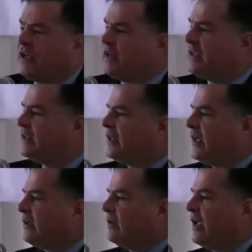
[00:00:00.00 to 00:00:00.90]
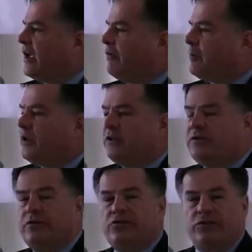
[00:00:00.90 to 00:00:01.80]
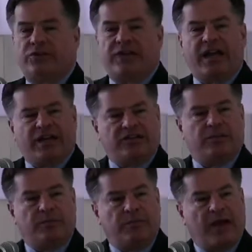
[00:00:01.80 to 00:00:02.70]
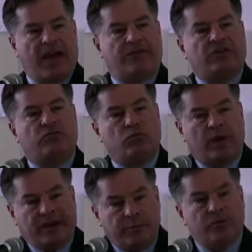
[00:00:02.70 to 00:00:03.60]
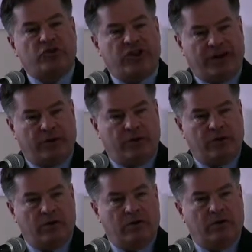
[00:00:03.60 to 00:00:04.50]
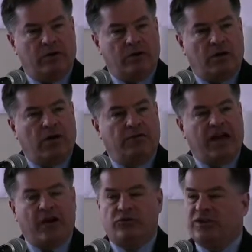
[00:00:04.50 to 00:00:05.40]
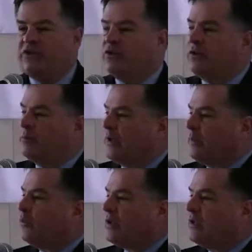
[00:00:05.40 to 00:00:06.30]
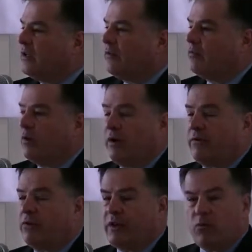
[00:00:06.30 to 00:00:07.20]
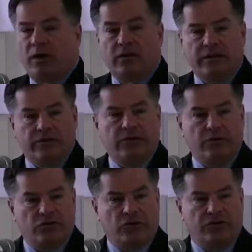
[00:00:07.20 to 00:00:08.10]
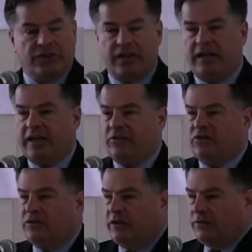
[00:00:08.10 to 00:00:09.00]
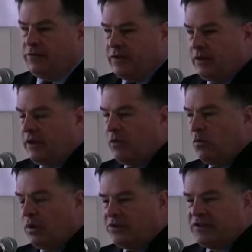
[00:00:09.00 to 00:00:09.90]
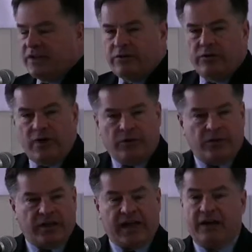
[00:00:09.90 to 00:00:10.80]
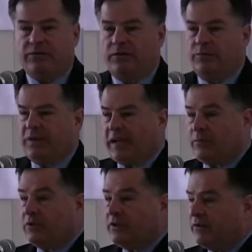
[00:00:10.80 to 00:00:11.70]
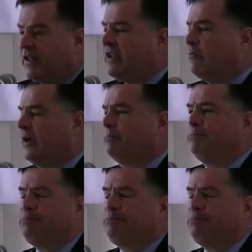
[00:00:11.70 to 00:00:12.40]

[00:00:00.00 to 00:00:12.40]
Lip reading: idea that every place in New Jersey has to have its rateable share of housing so that people can live wherever they want to live in New Jersey. They can't just live in one city or another. They have to be able to live anywhere.